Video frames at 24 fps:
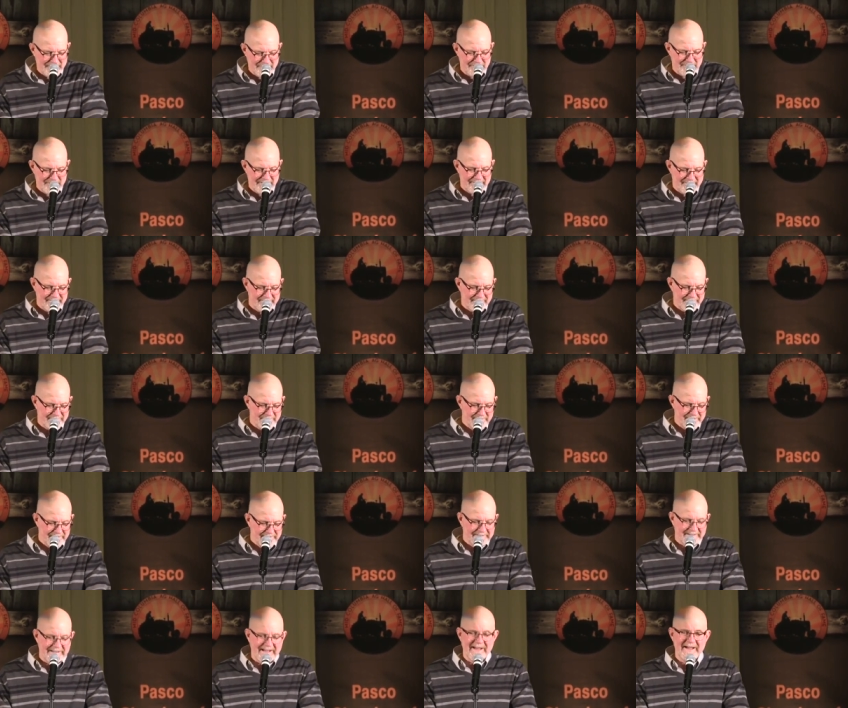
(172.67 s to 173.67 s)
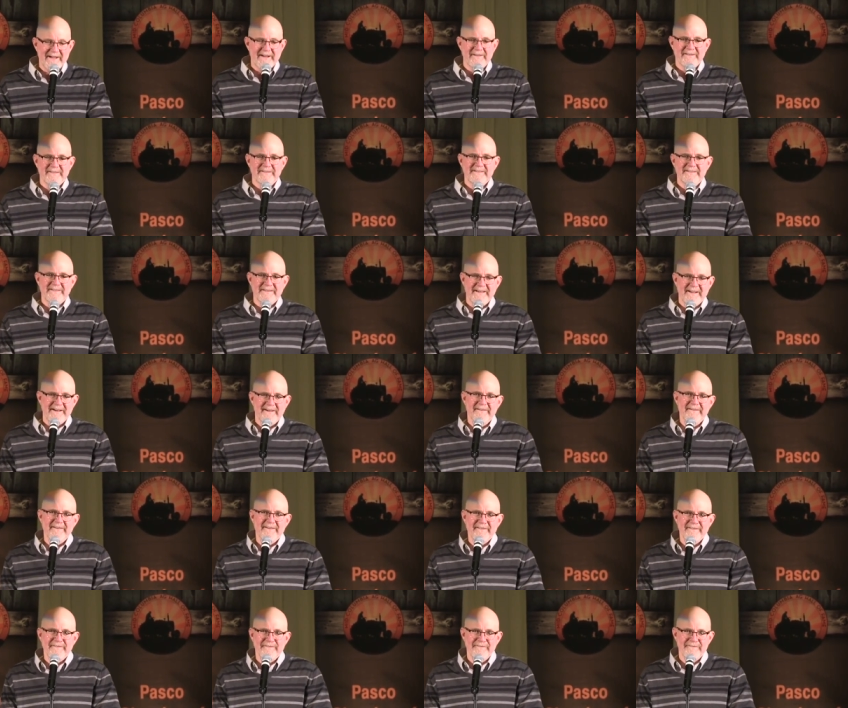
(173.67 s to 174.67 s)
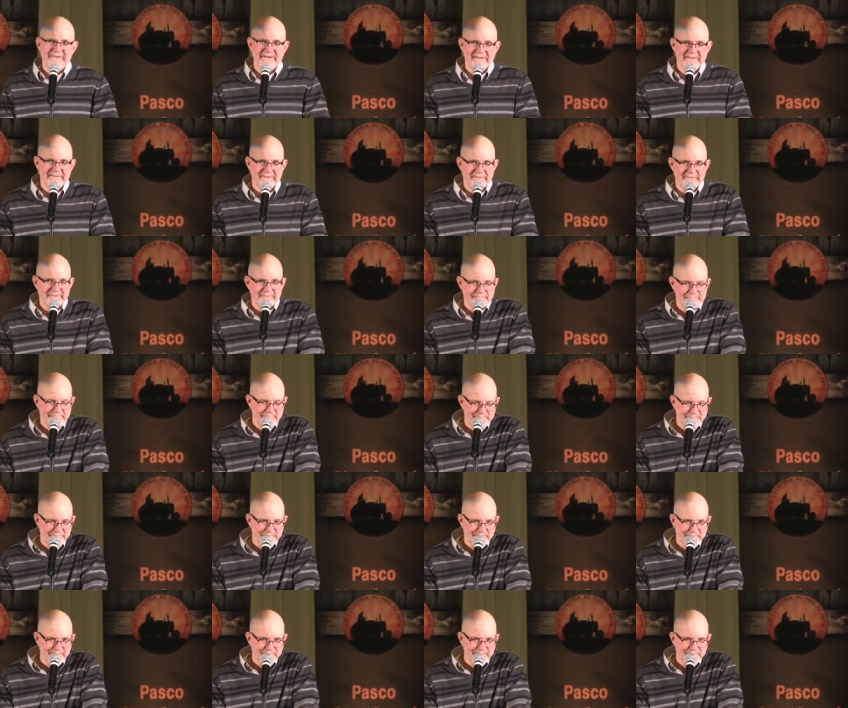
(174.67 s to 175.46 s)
my parents built a house out on the vineyard